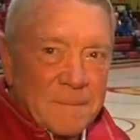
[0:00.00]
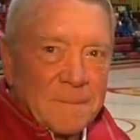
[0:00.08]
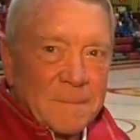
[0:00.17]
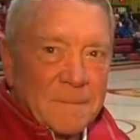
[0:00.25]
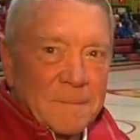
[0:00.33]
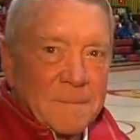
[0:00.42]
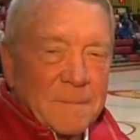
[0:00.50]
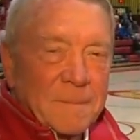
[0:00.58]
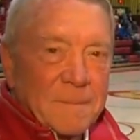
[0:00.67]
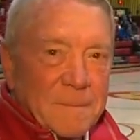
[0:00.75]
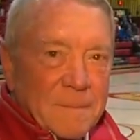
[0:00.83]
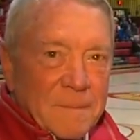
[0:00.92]

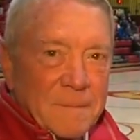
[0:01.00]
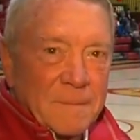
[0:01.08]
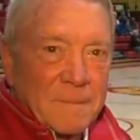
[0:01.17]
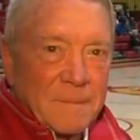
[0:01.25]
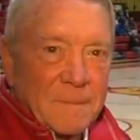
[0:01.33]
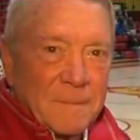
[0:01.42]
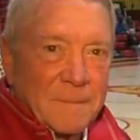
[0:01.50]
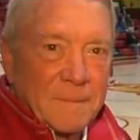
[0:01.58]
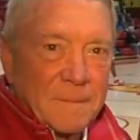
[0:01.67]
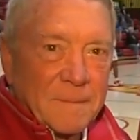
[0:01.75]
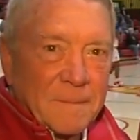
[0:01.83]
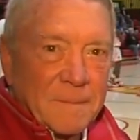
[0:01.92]

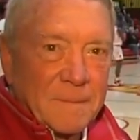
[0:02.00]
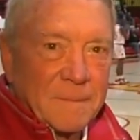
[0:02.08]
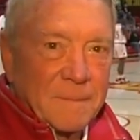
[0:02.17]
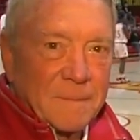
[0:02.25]
(not speaking)